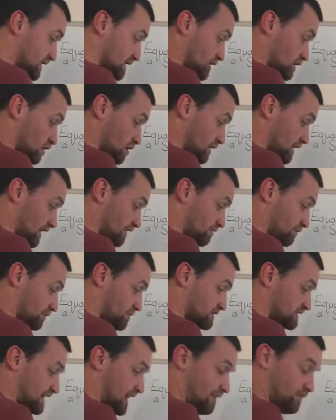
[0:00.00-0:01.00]
You could have
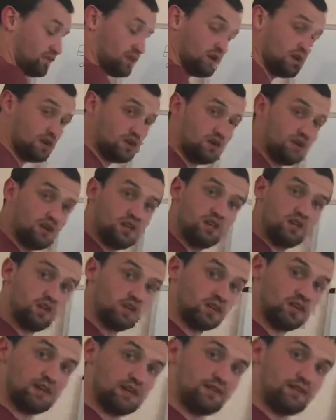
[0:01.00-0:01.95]
7, you could have